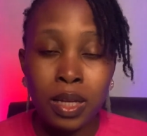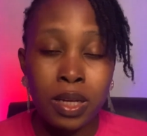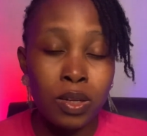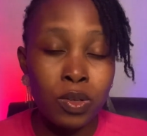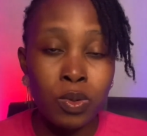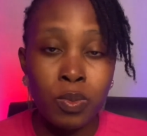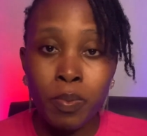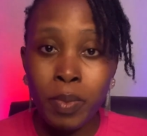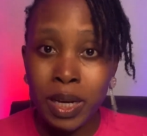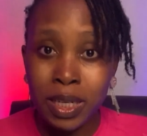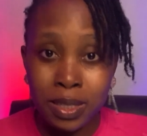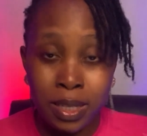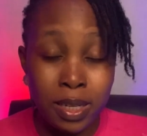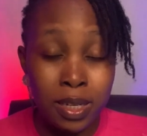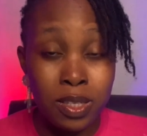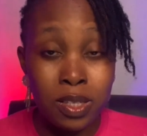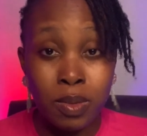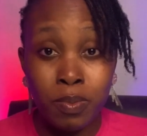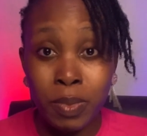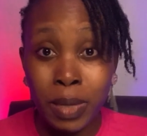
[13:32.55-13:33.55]
my
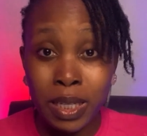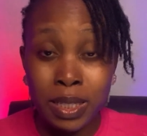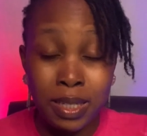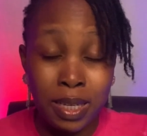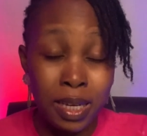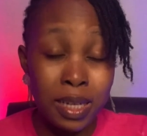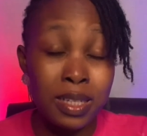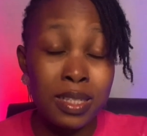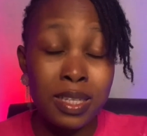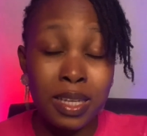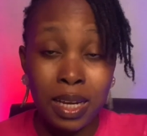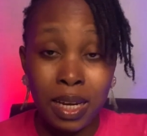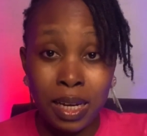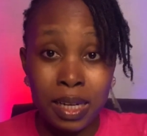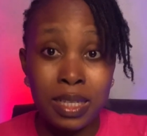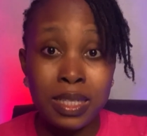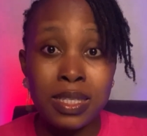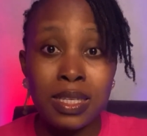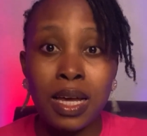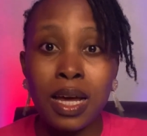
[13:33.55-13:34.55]
target clients
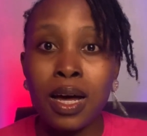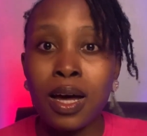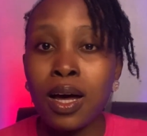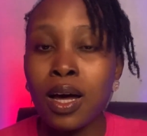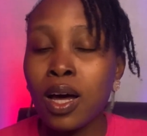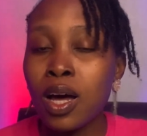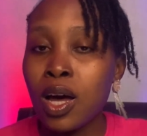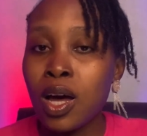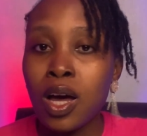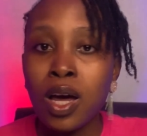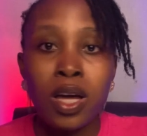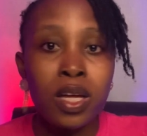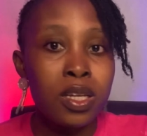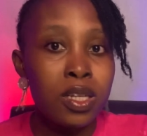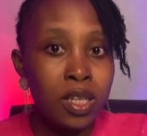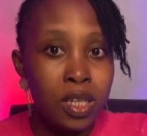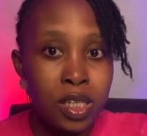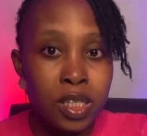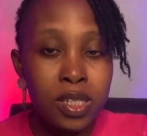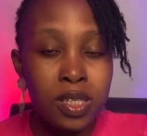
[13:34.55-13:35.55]
are niche
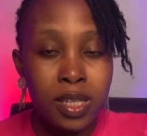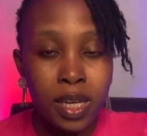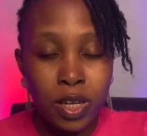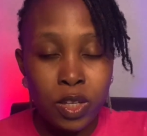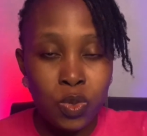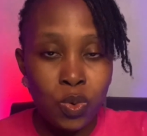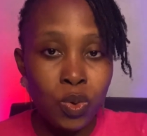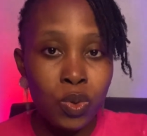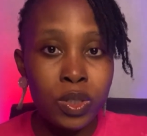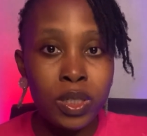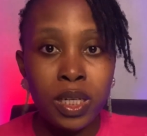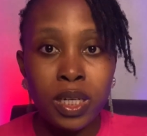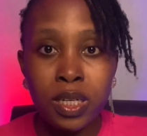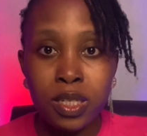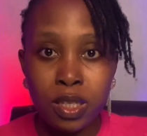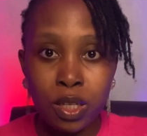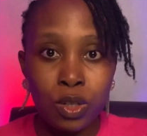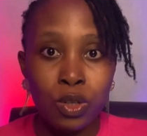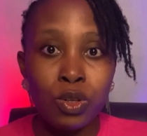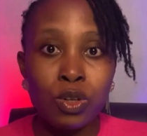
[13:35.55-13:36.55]
site owners and
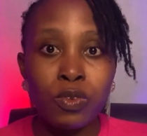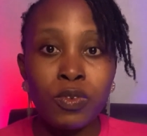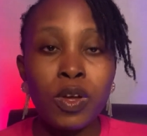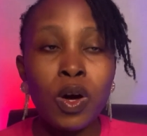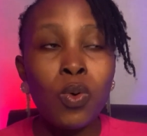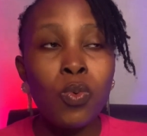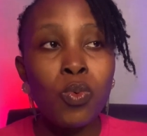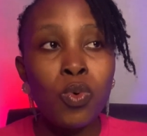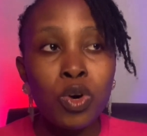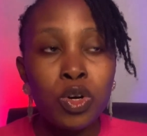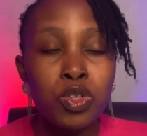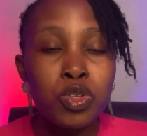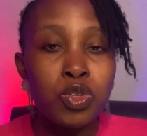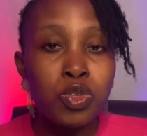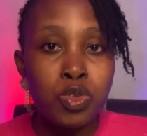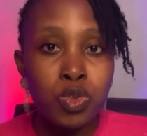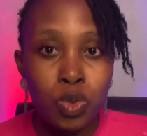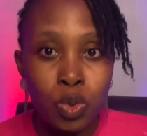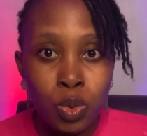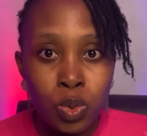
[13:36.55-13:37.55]
all of that. What
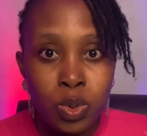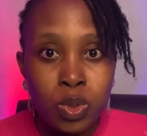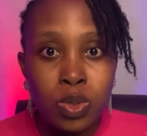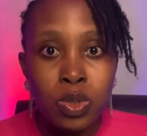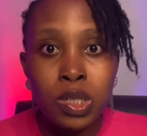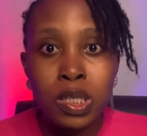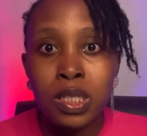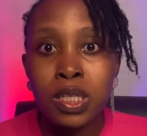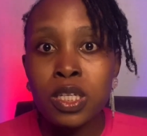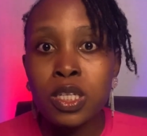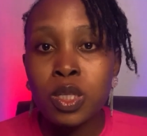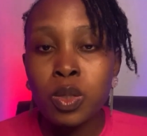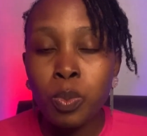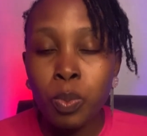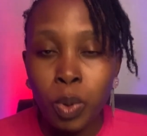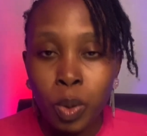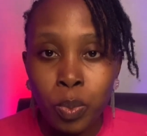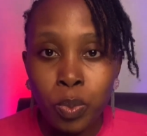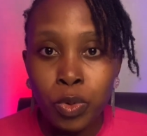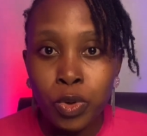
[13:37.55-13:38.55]
tools do these
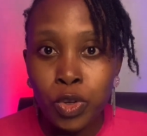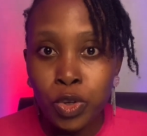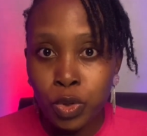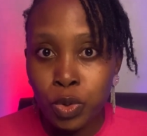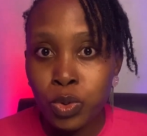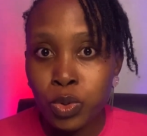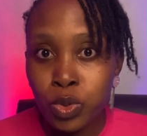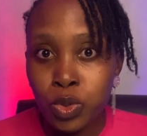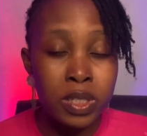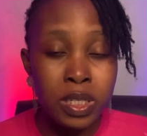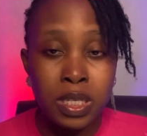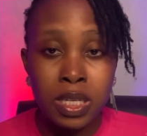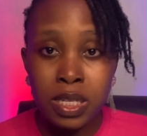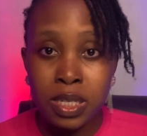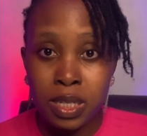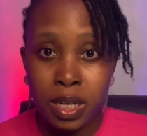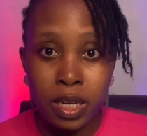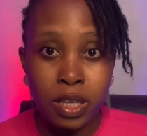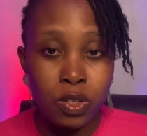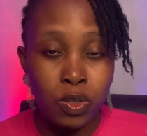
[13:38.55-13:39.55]
people use? Niche
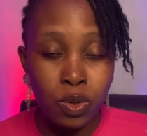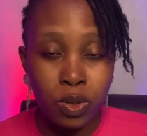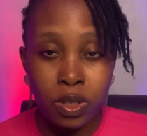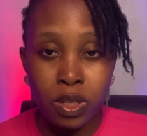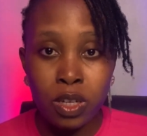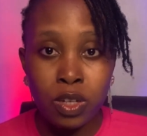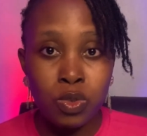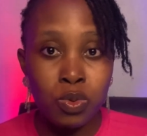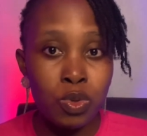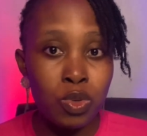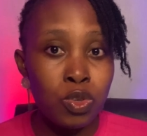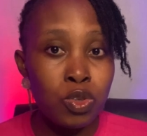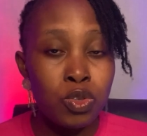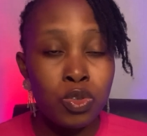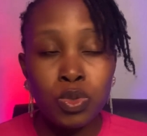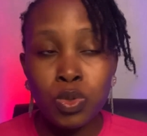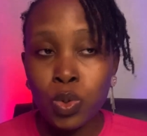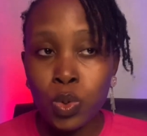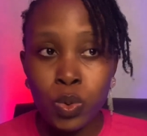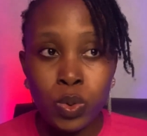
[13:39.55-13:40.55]
site owners will use
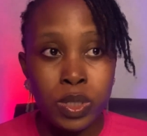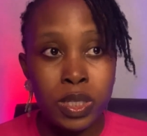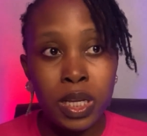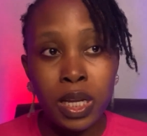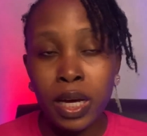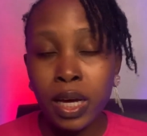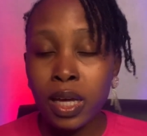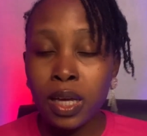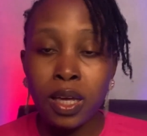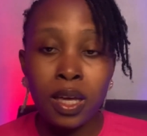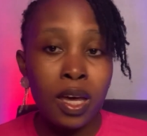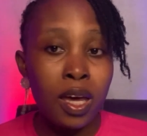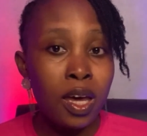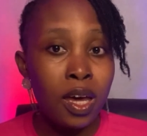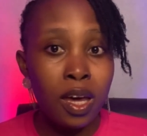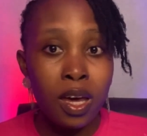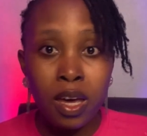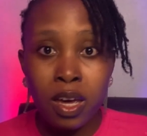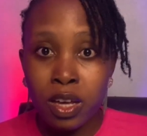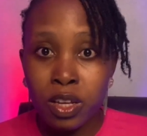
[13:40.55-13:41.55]
tools like
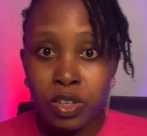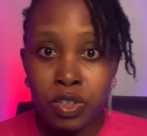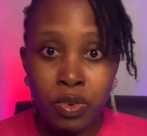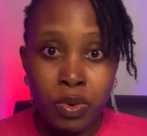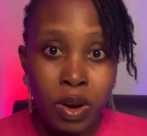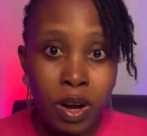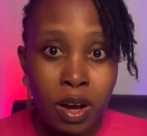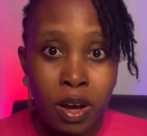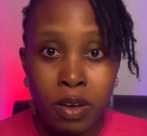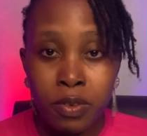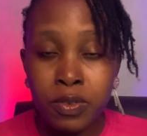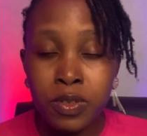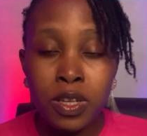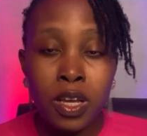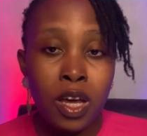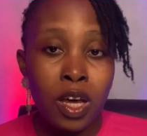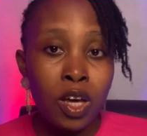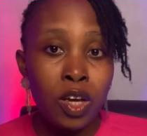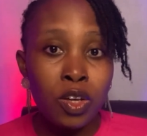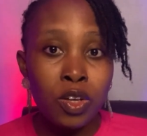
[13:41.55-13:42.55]
Ahrefs,
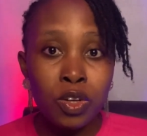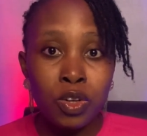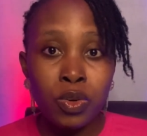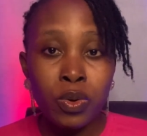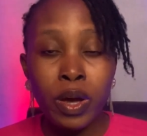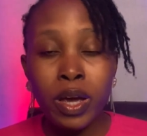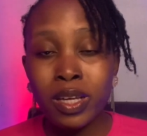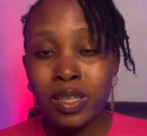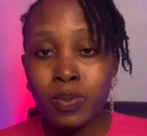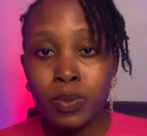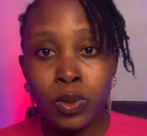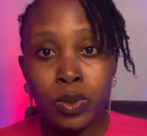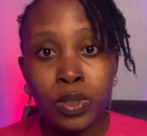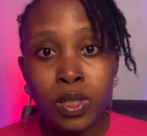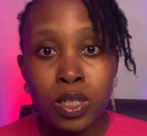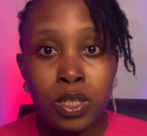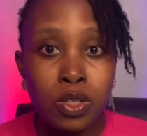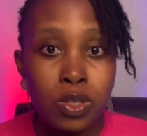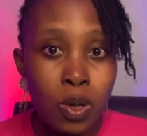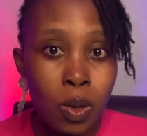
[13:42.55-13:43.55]
exploding
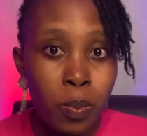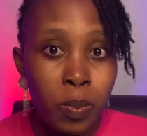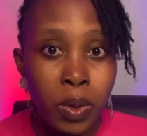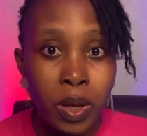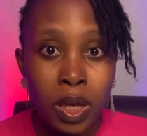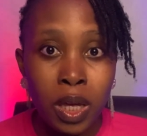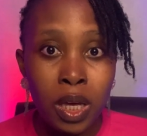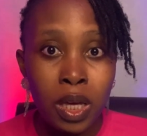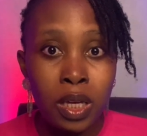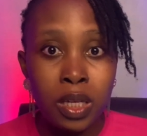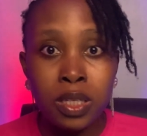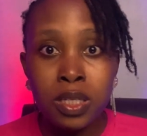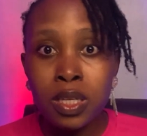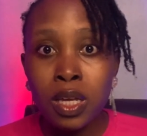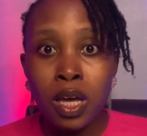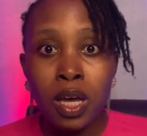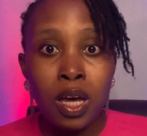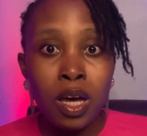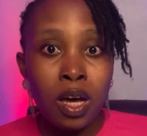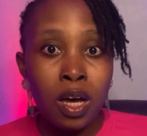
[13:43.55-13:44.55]
topics,
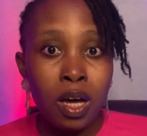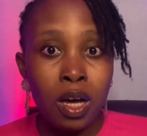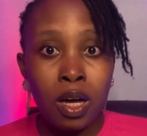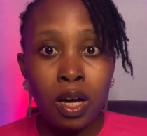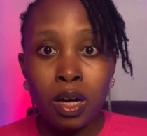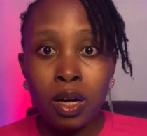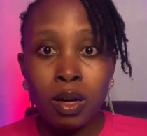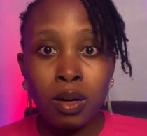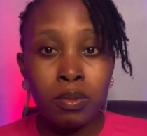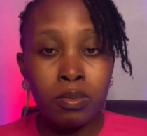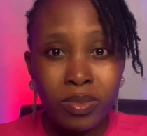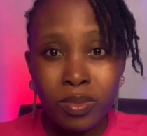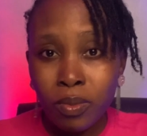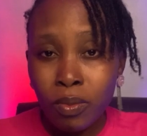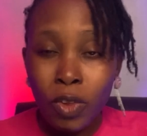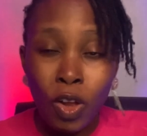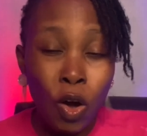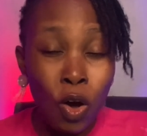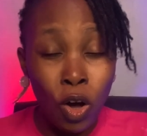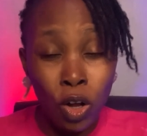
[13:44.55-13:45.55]

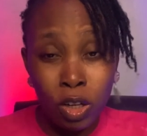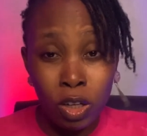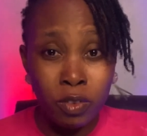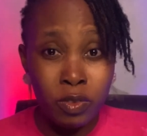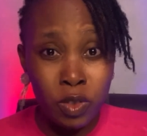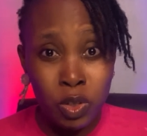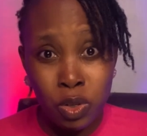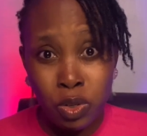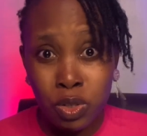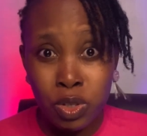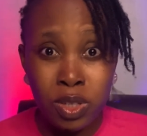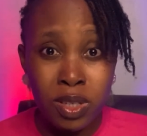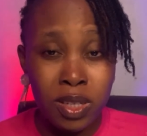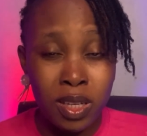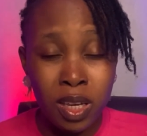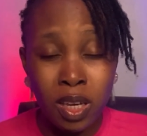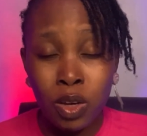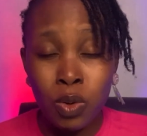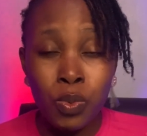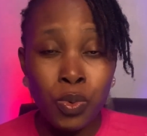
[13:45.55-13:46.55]
all of those
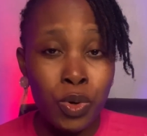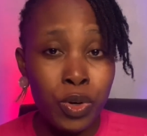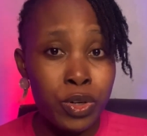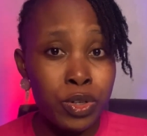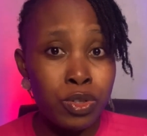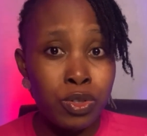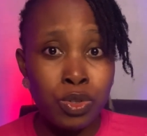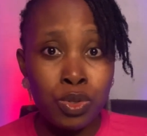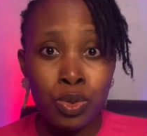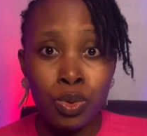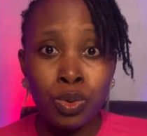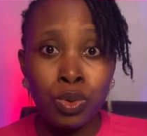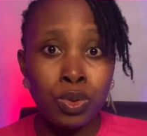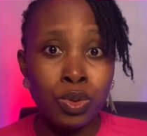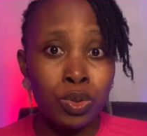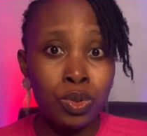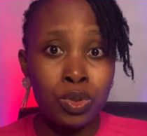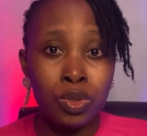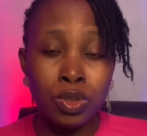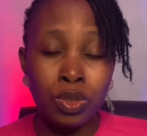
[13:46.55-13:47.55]
keyword
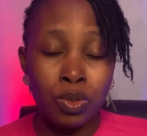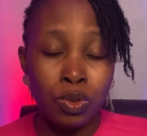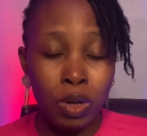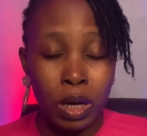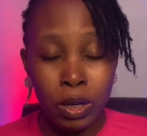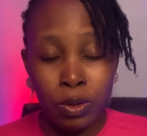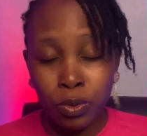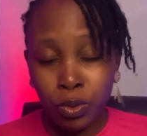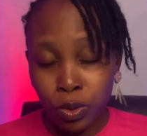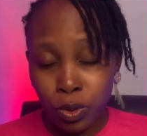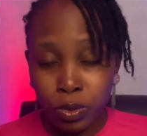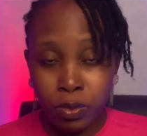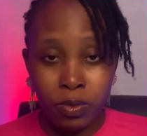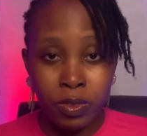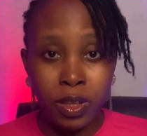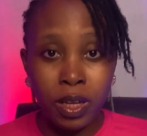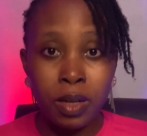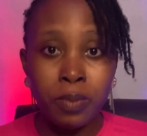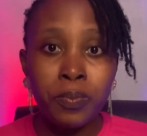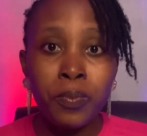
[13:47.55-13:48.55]
tools, and all of that.